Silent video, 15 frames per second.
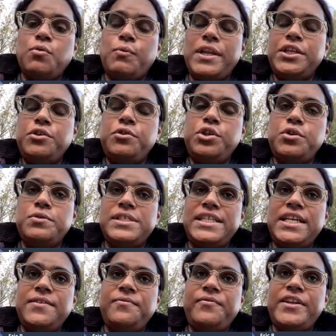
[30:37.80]
when you use
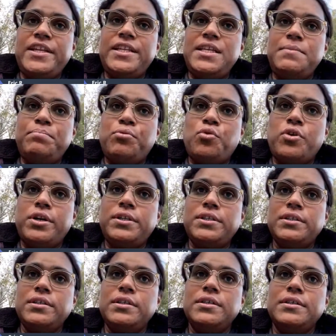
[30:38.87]
the infinity port,
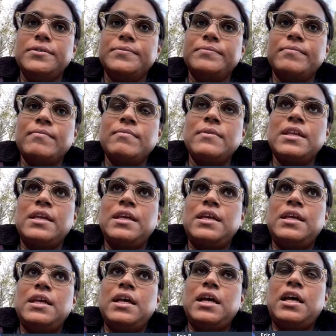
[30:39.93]

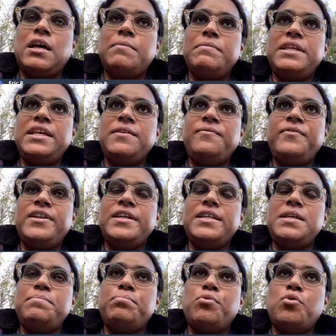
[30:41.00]
um, the
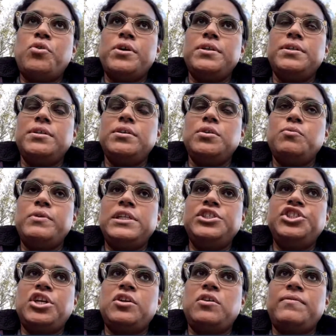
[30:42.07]
infinity port will
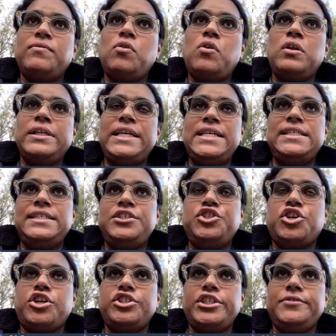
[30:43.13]
shut off all AC
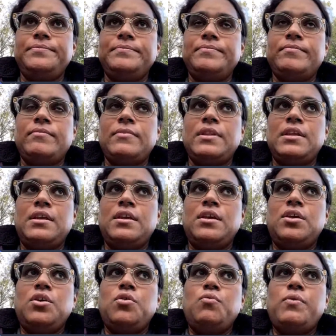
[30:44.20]
charging.
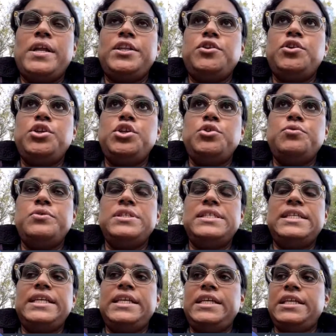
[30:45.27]
When you
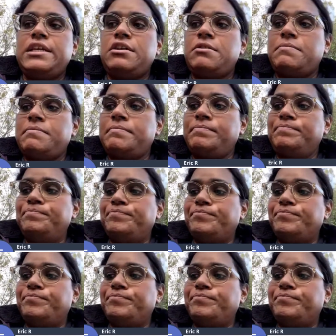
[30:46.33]
use the um,